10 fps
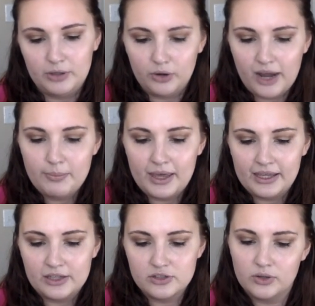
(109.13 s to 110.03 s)
Biore
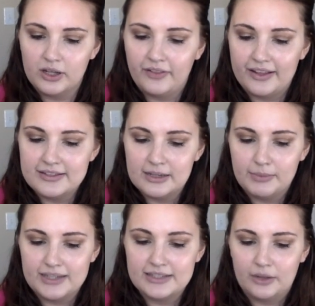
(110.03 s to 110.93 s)
Baking Soda Cleansing
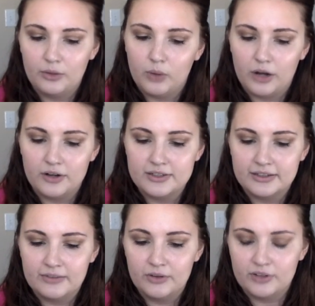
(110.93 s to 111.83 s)
Micellar Water
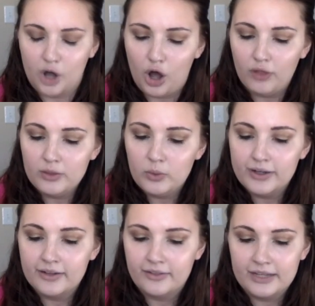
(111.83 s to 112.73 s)
delivers an
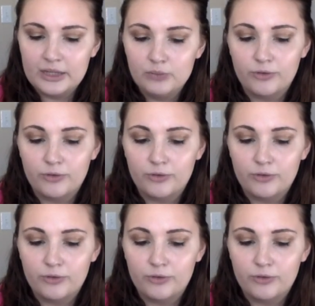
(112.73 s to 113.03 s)
all-in-one clean,